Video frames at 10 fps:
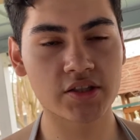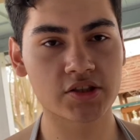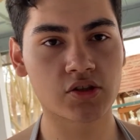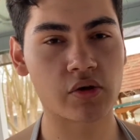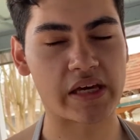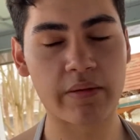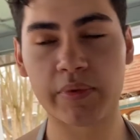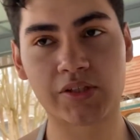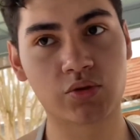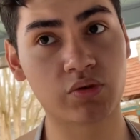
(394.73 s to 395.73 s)
So in
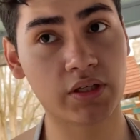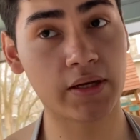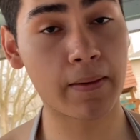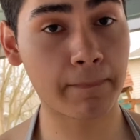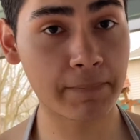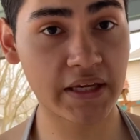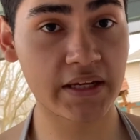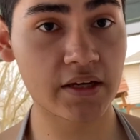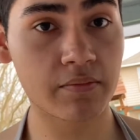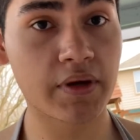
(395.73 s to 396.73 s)
between
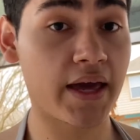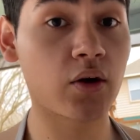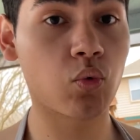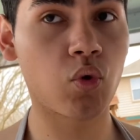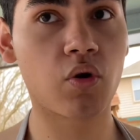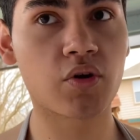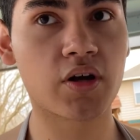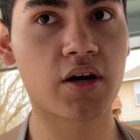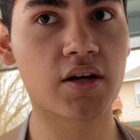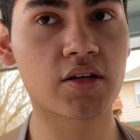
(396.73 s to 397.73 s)
medium and well
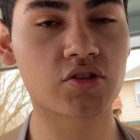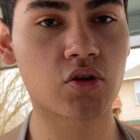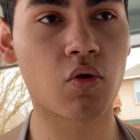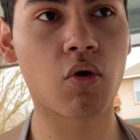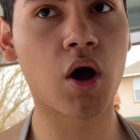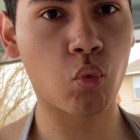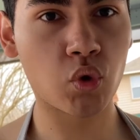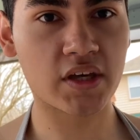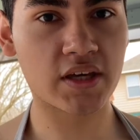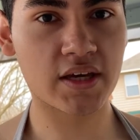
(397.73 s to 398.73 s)
done, so
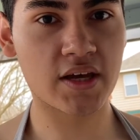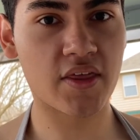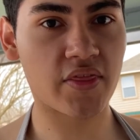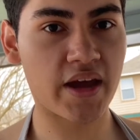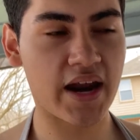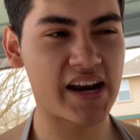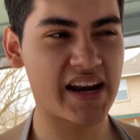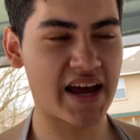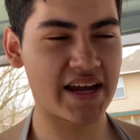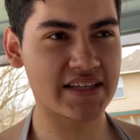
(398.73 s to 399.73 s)
we can get that
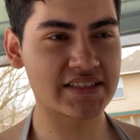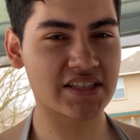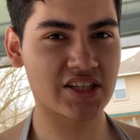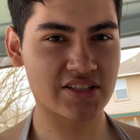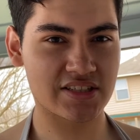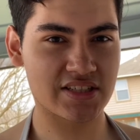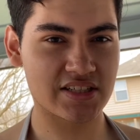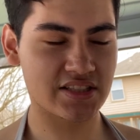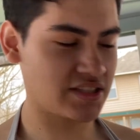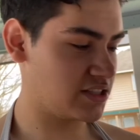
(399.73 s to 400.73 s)
nice
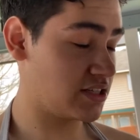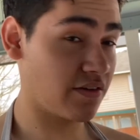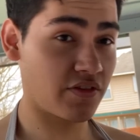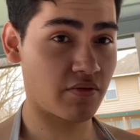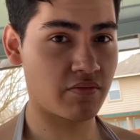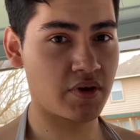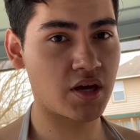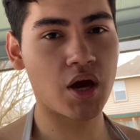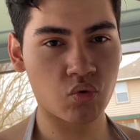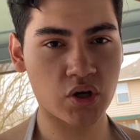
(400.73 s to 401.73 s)
consistency of the
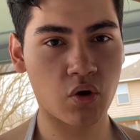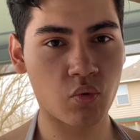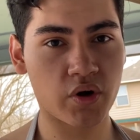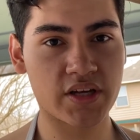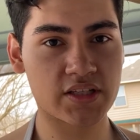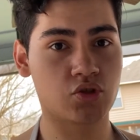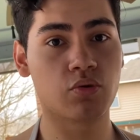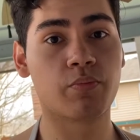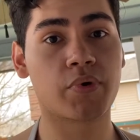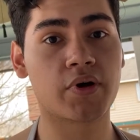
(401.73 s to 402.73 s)
meat. We don't want it too
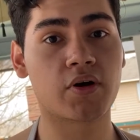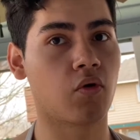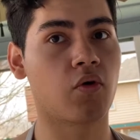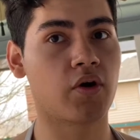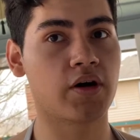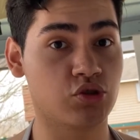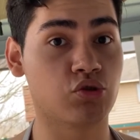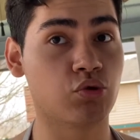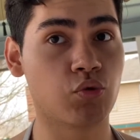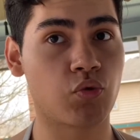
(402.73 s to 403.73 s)
burnt or
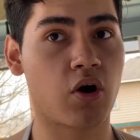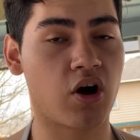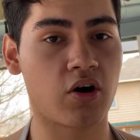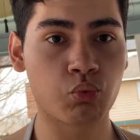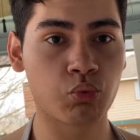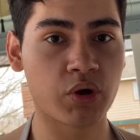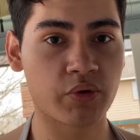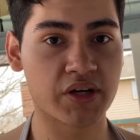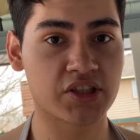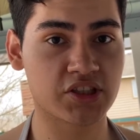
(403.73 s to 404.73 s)
too raw. We
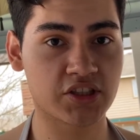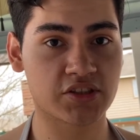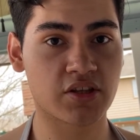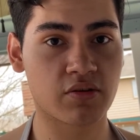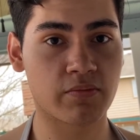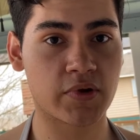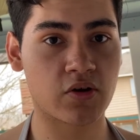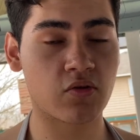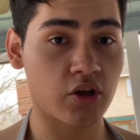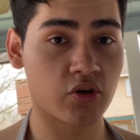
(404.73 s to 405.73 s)
want it just in the
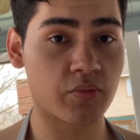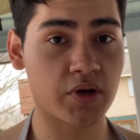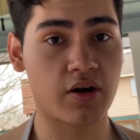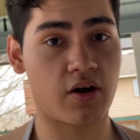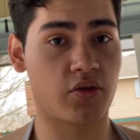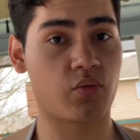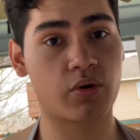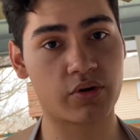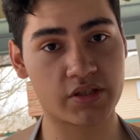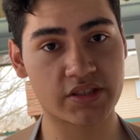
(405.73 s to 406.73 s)
middle, a little bit on the
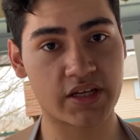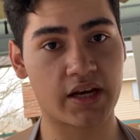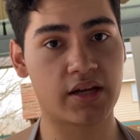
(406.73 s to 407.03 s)
well done side.